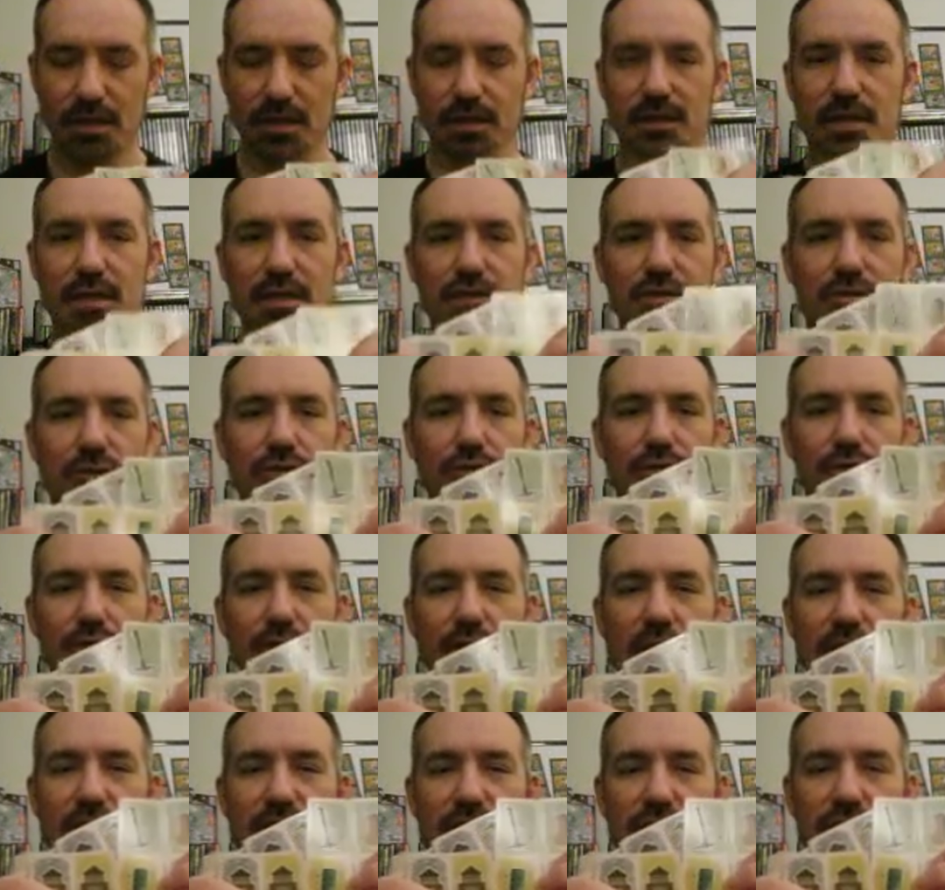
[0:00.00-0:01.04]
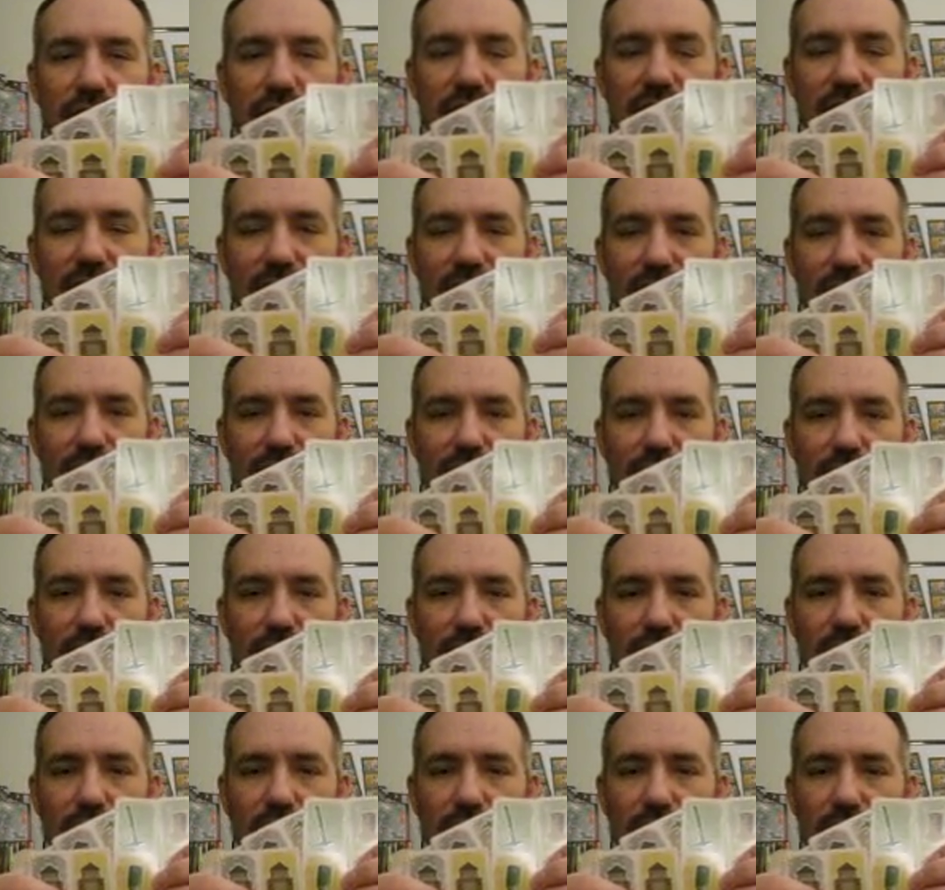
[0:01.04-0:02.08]
these locations together,
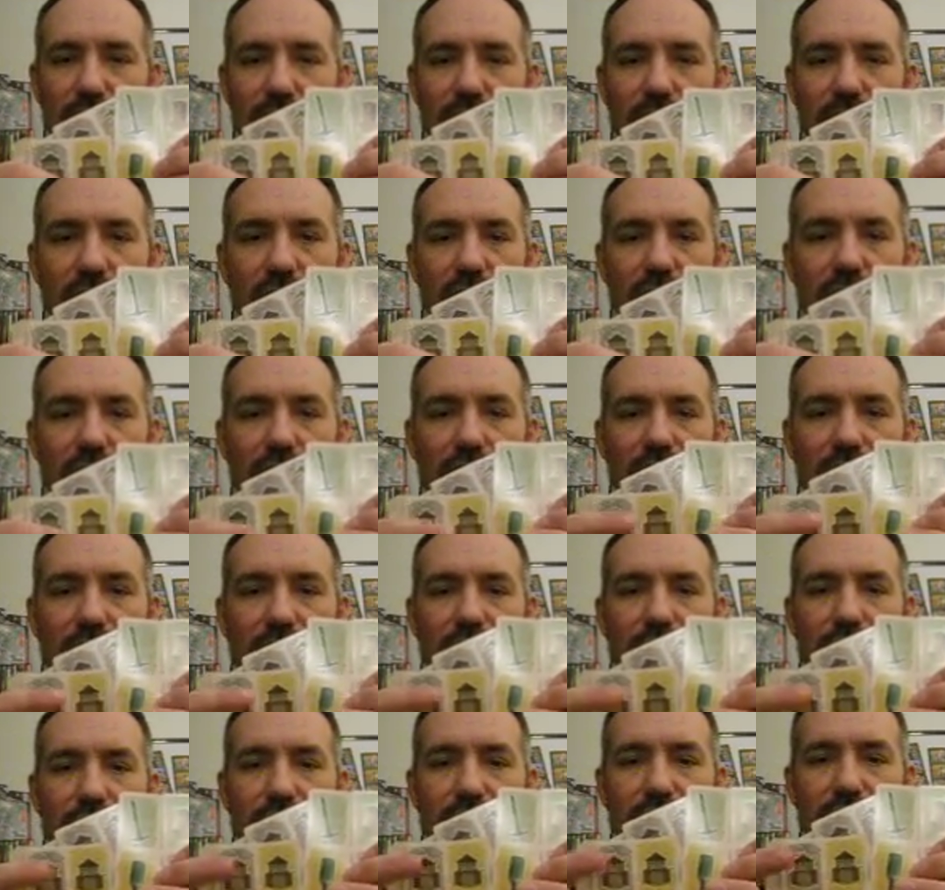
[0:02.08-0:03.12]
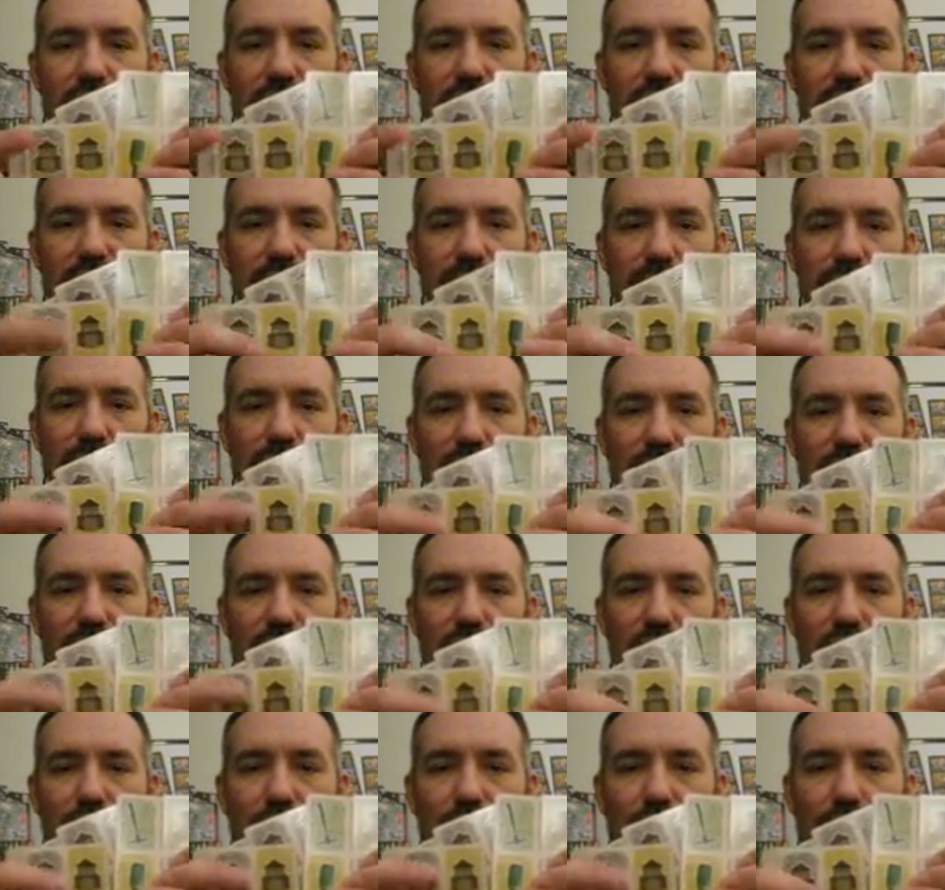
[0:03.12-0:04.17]
it doesn't
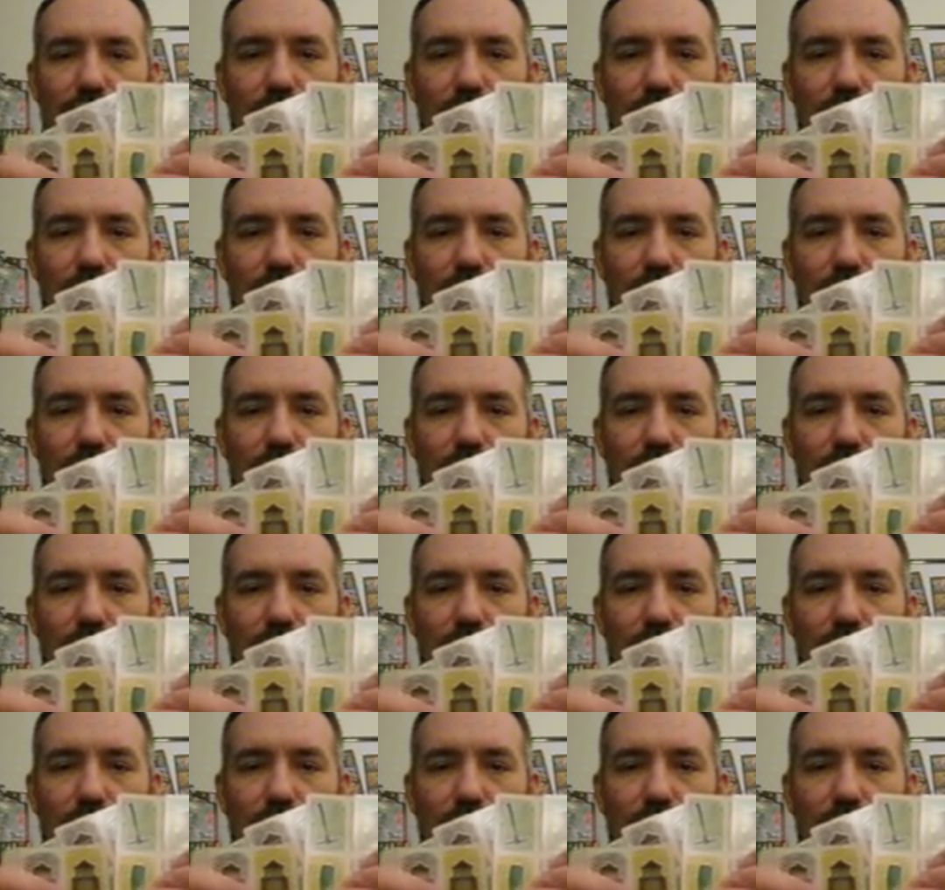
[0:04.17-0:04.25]
matter